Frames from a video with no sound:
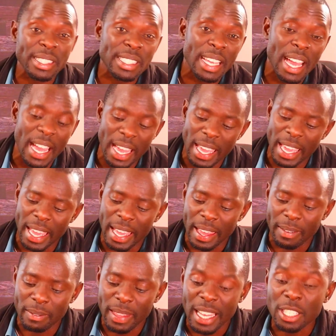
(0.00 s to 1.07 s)
venture
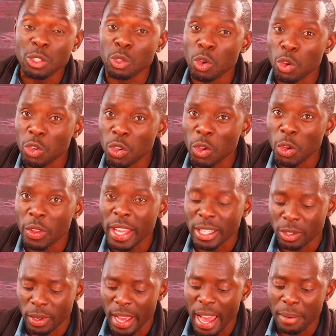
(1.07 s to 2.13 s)
that you don't know,
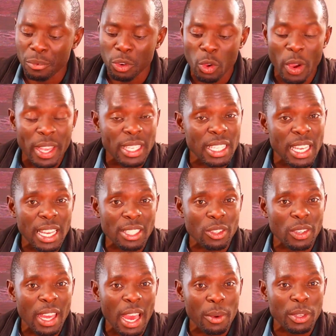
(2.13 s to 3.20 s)
that you have no ideas
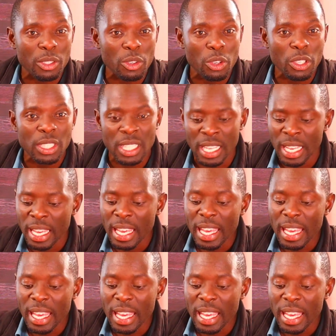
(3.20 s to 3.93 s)
on how it goes,